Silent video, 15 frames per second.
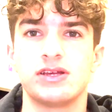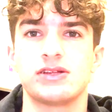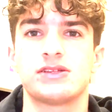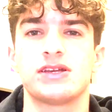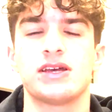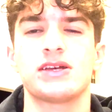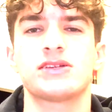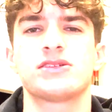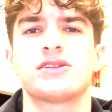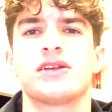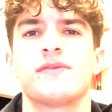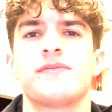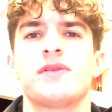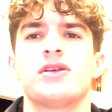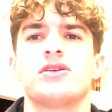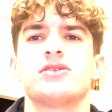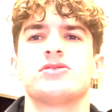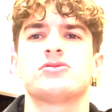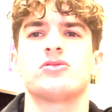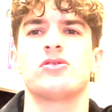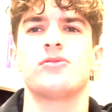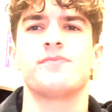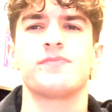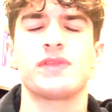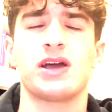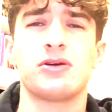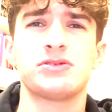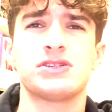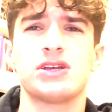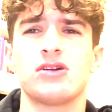text? So
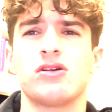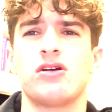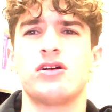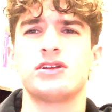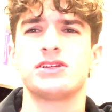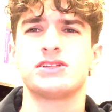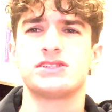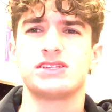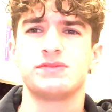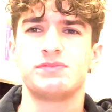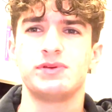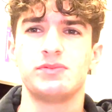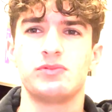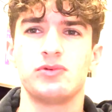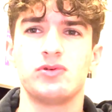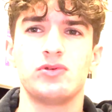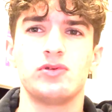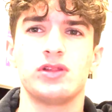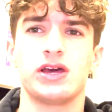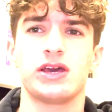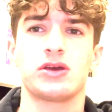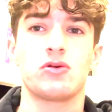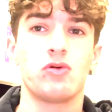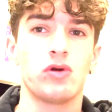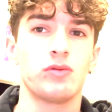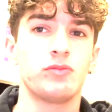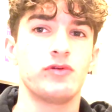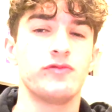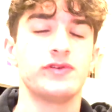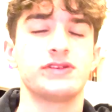I would say our audience is people who like horror
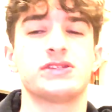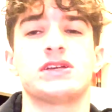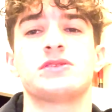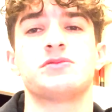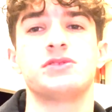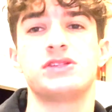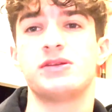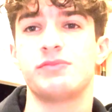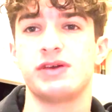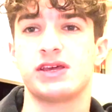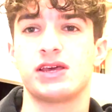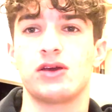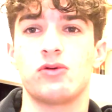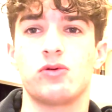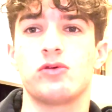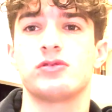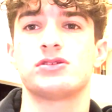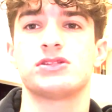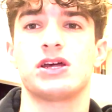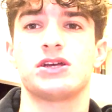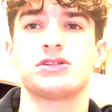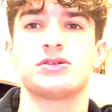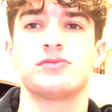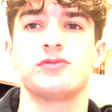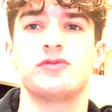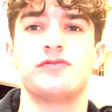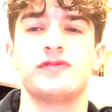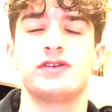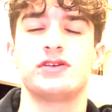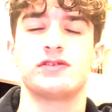movies, as we did make a horror slasher
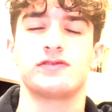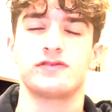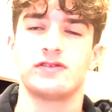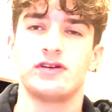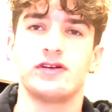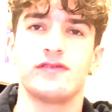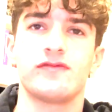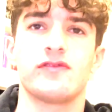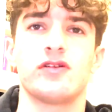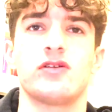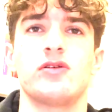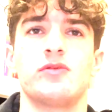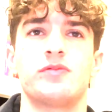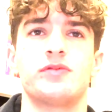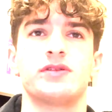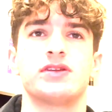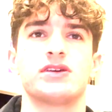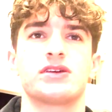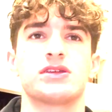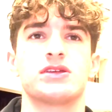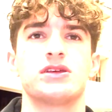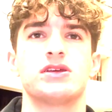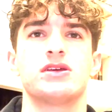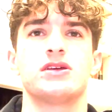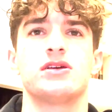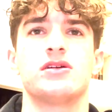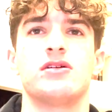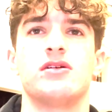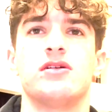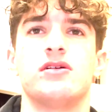movie for our opening.
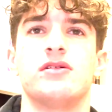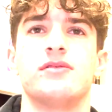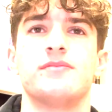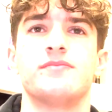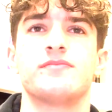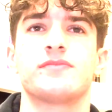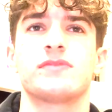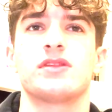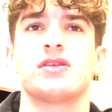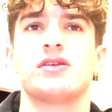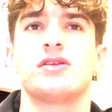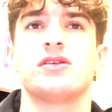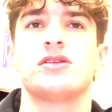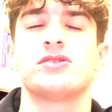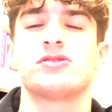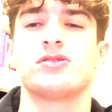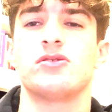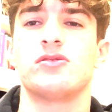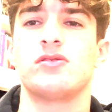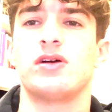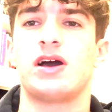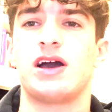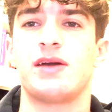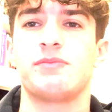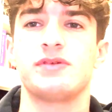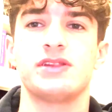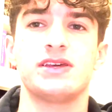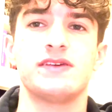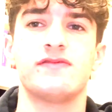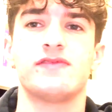So I
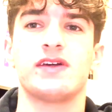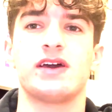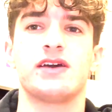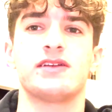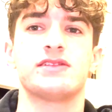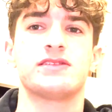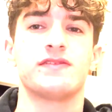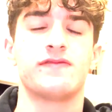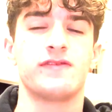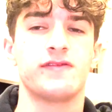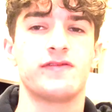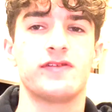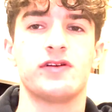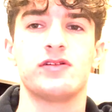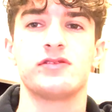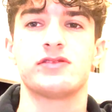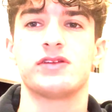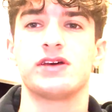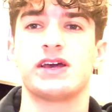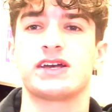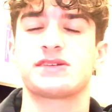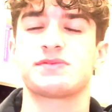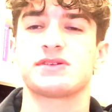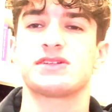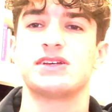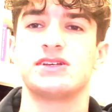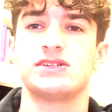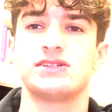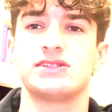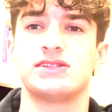believe that to fulfill the
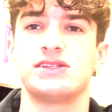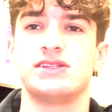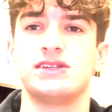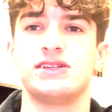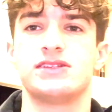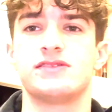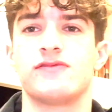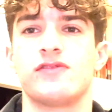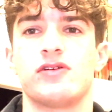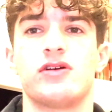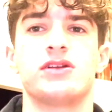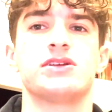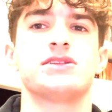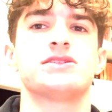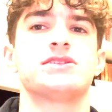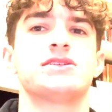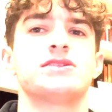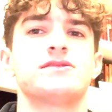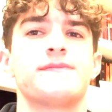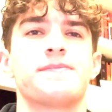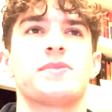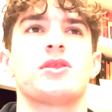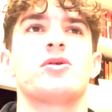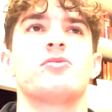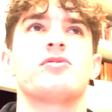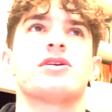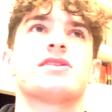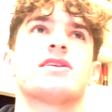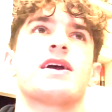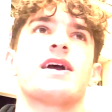expectations and needs of our audiences,
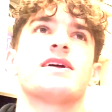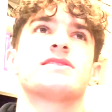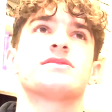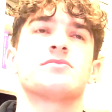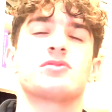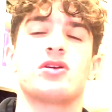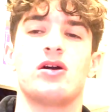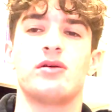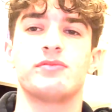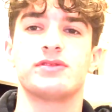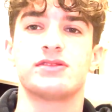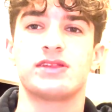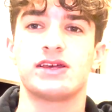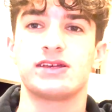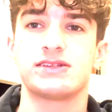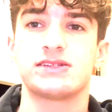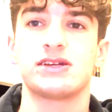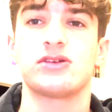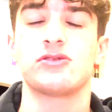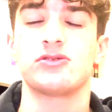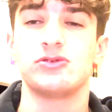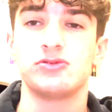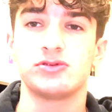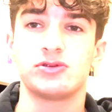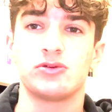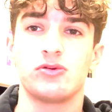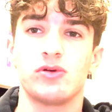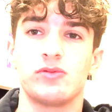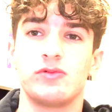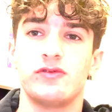we have to add some common things that are used in
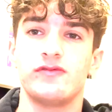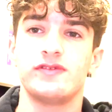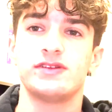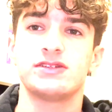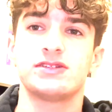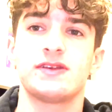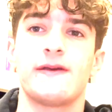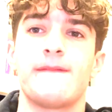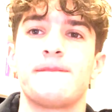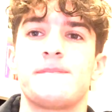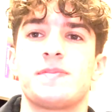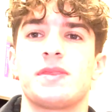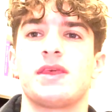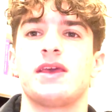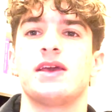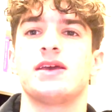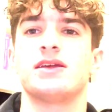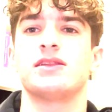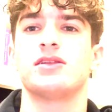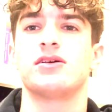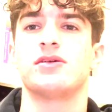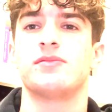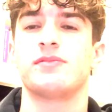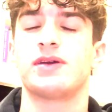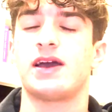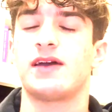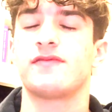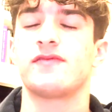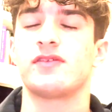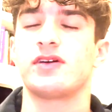horror movies, and
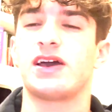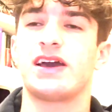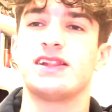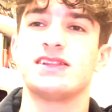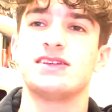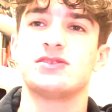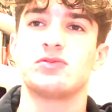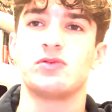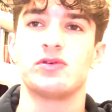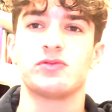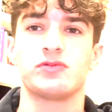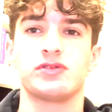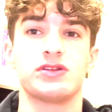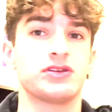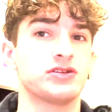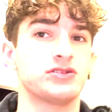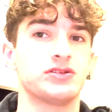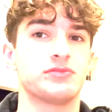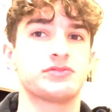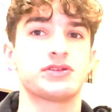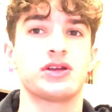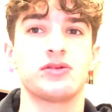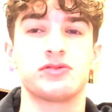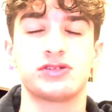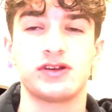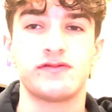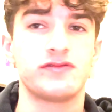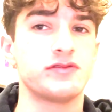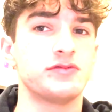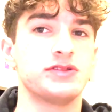have at least one really good jump scare, which I
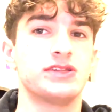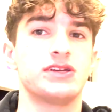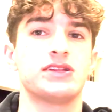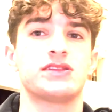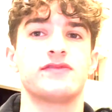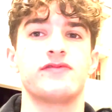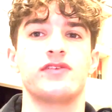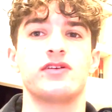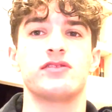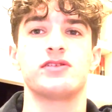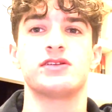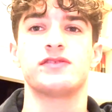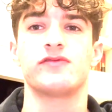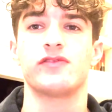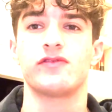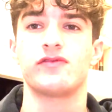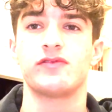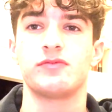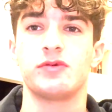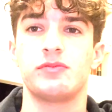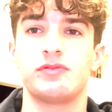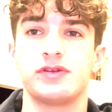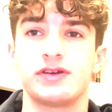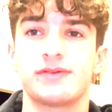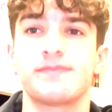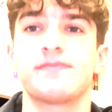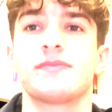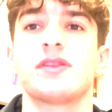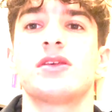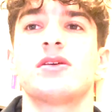feel we did at the very end of our film opening.
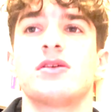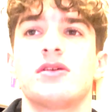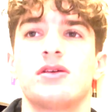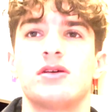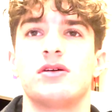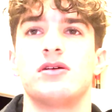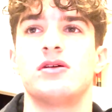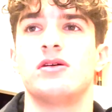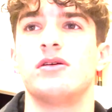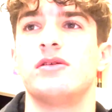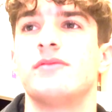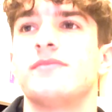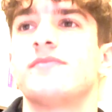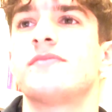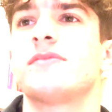Um,